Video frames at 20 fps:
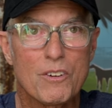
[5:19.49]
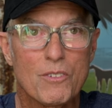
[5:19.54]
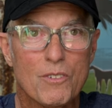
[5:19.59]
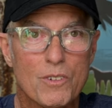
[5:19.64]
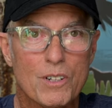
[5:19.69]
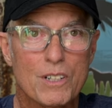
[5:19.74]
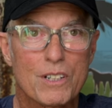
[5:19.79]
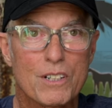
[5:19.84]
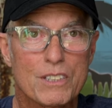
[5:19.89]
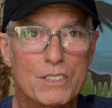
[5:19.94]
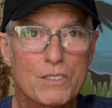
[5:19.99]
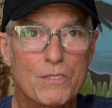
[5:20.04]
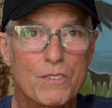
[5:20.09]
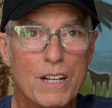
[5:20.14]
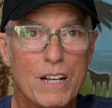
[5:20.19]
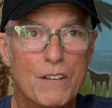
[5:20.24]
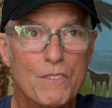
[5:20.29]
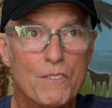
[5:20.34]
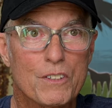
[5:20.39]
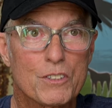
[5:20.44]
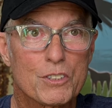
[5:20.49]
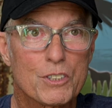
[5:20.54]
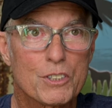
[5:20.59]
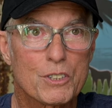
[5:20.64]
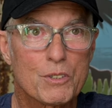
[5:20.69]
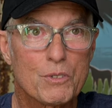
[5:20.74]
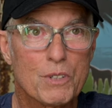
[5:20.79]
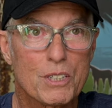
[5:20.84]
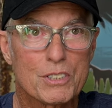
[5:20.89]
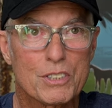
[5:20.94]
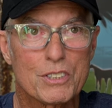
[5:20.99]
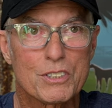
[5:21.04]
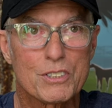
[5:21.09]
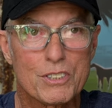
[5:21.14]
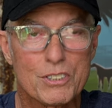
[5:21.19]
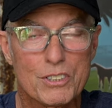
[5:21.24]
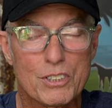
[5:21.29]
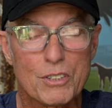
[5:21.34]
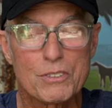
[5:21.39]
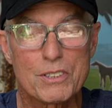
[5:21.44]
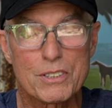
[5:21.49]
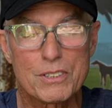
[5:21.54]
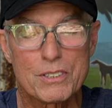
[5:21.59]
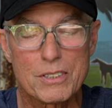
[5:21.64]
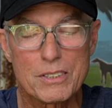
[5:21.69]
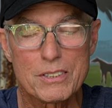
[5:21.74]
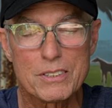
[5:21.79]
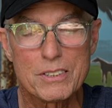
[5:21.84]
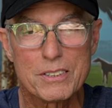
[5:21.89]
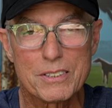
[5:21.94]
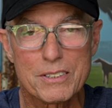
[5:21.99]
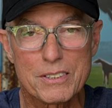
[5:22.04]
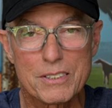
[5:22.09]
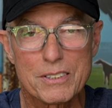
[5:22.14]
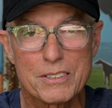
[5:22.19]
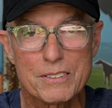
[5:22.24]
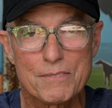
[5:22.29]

when this fly fisher questions his own existence.